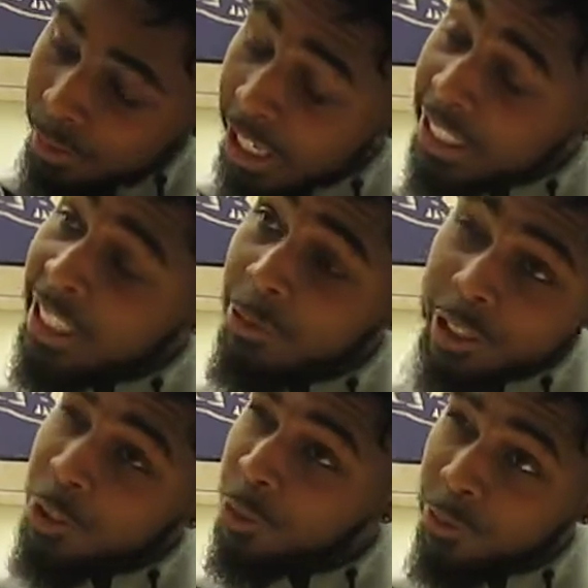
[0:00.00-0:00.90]
JT
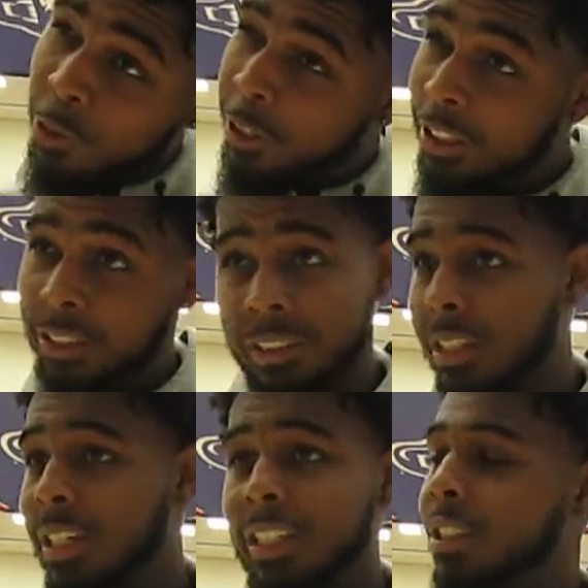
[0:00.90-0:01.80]
was huge for us.
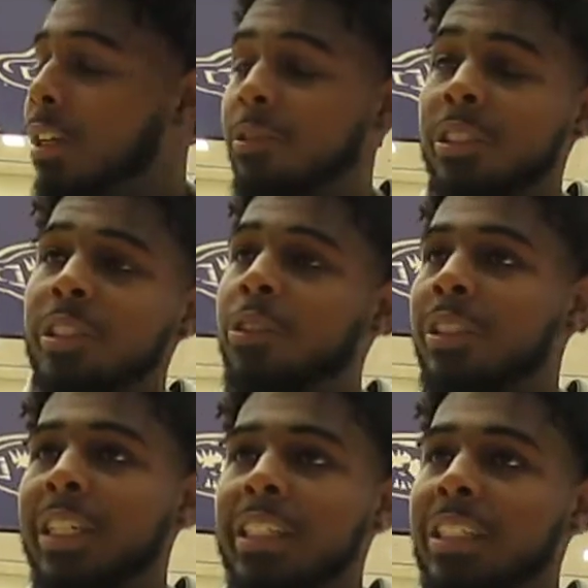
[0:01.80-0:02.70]
Jeff was huge.
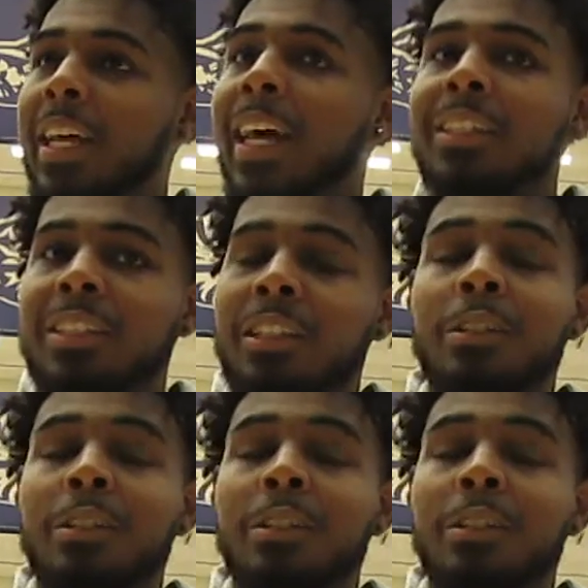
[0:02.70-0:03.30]
He had shots.